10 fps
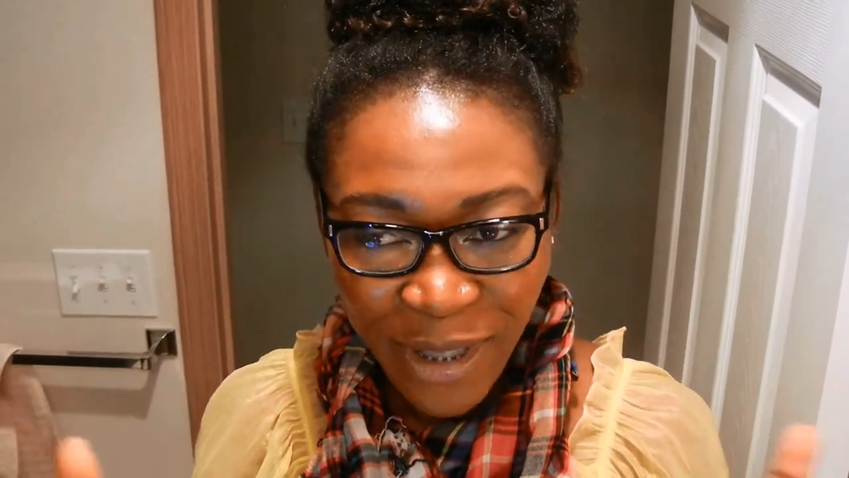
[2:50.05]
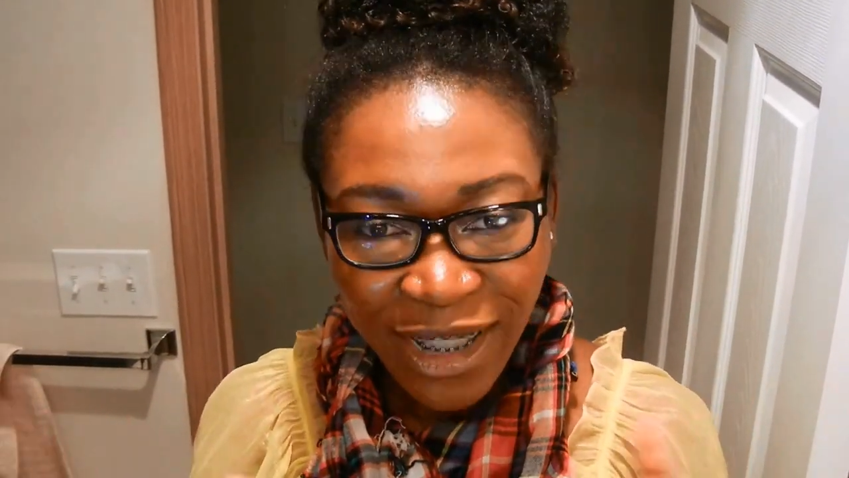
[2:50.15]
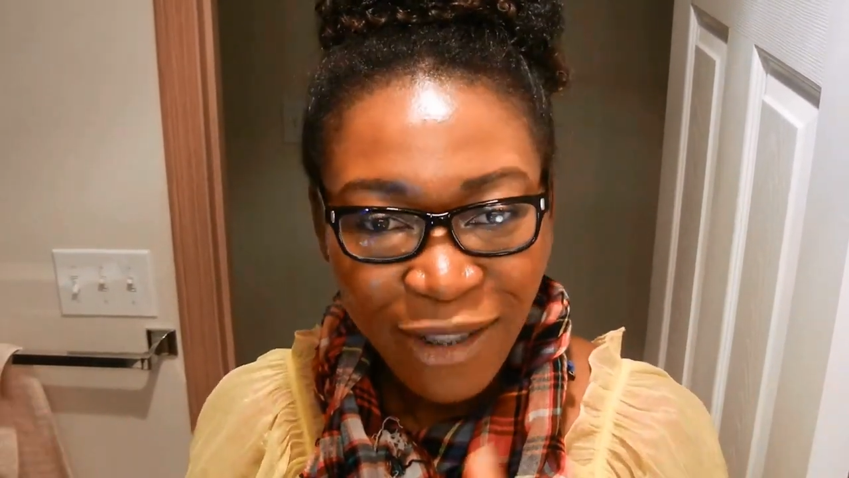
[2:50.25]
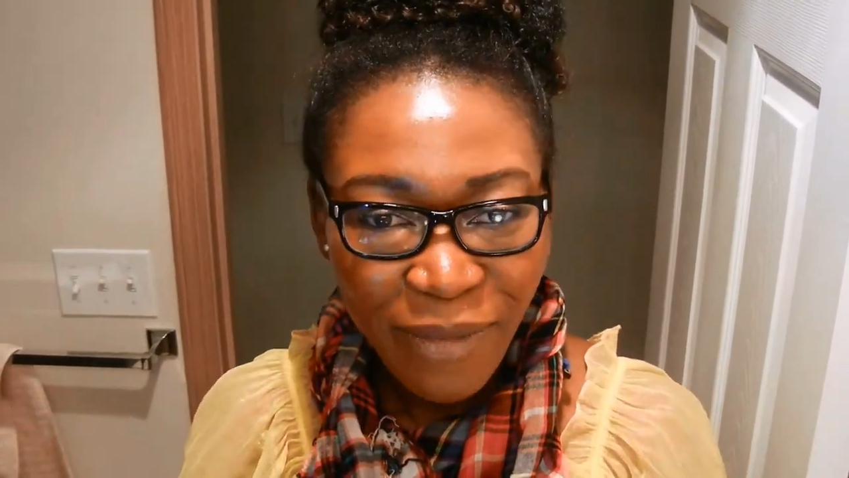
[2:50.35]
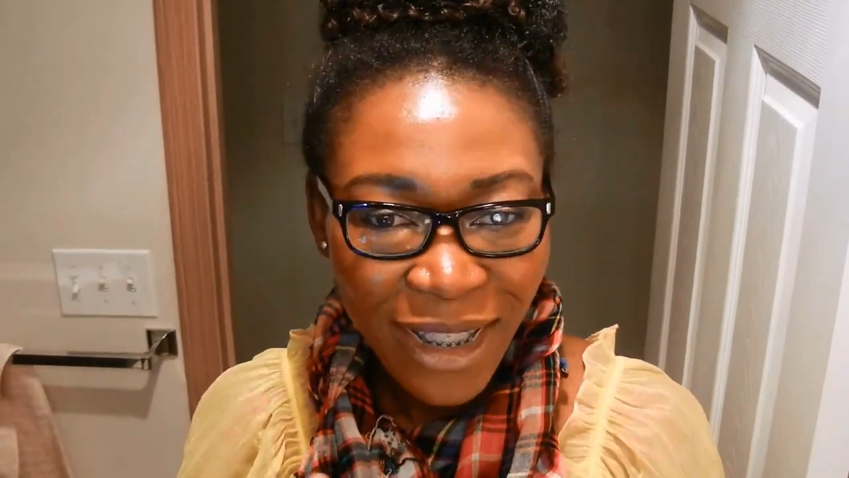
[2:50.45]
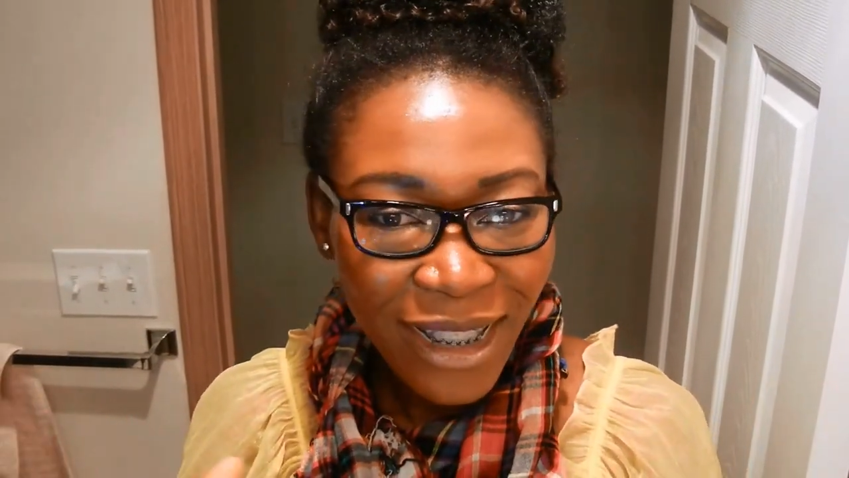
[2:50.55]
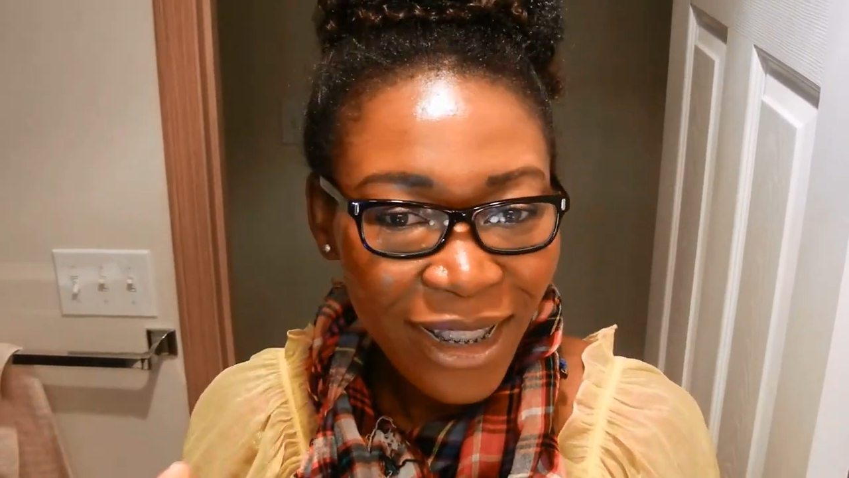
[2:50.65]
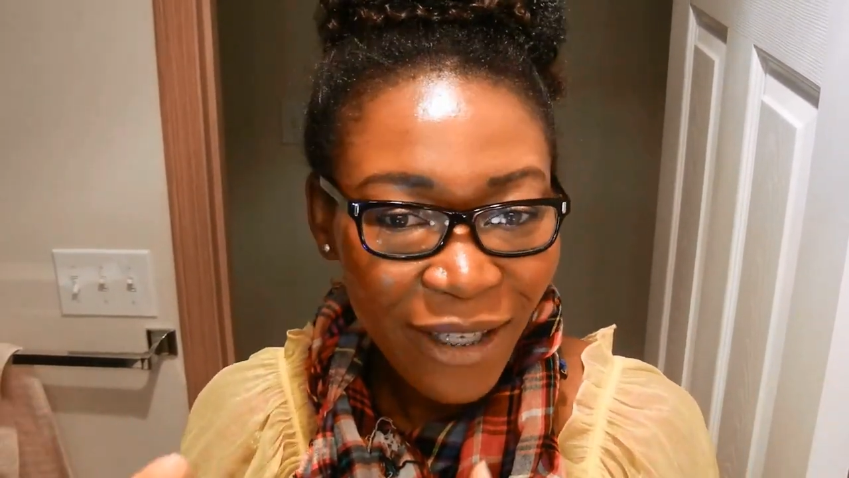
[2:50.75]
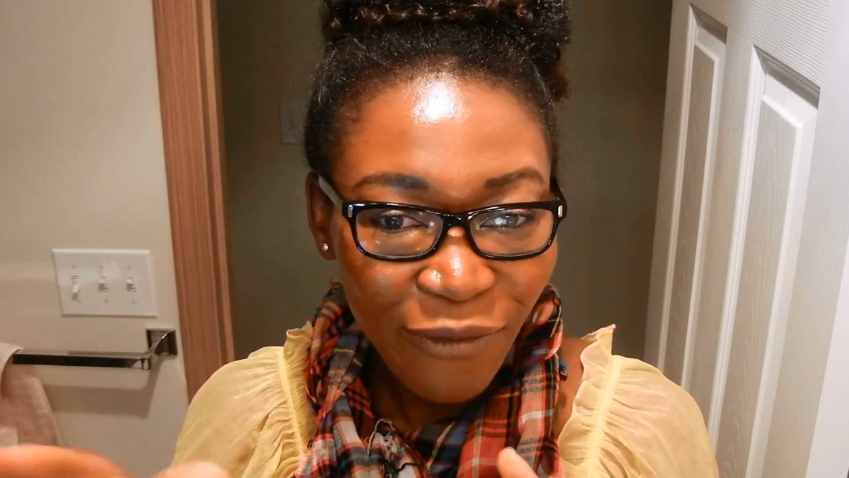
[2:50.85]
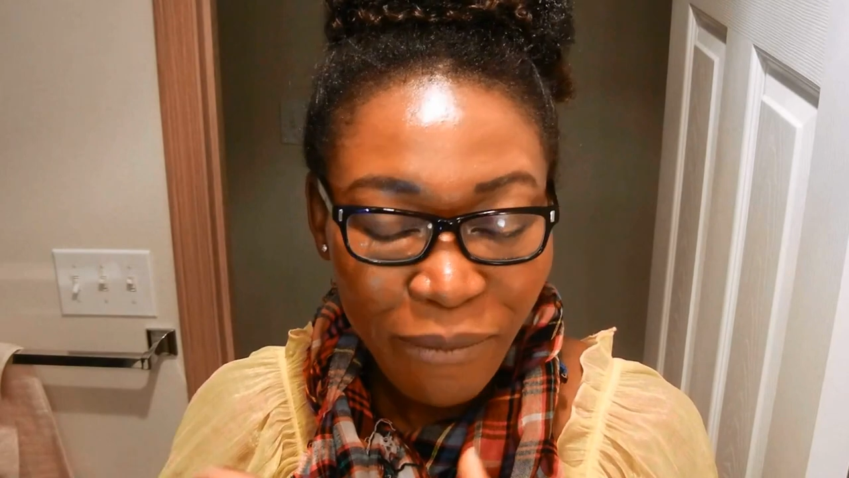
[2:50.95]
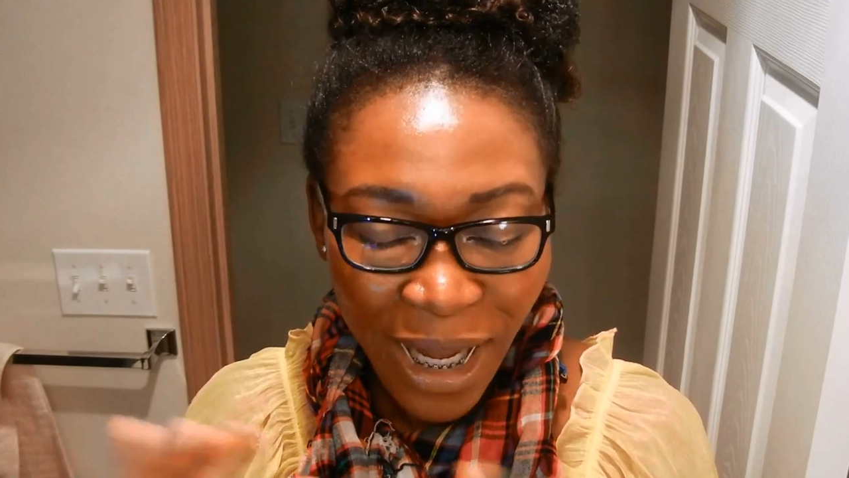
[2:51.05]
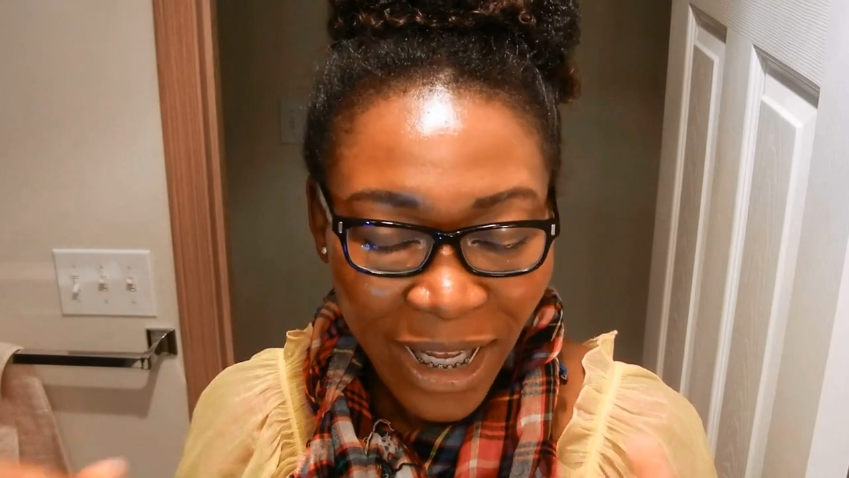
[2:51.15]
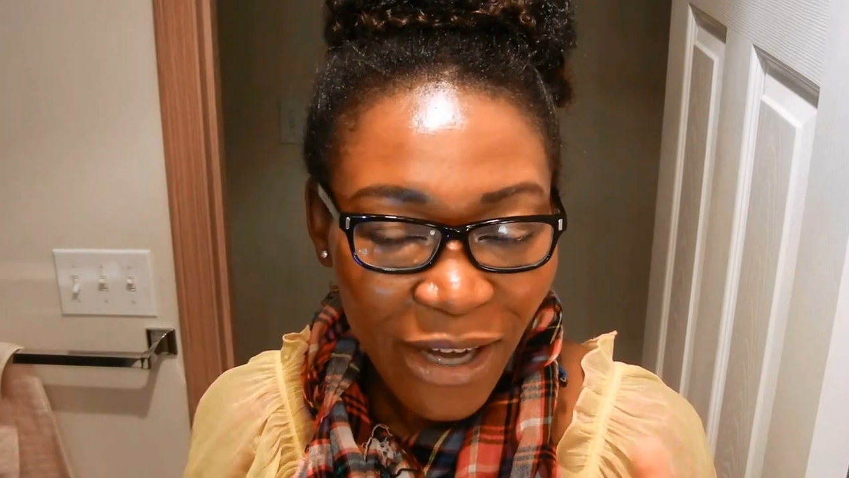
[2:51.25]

which is basically from my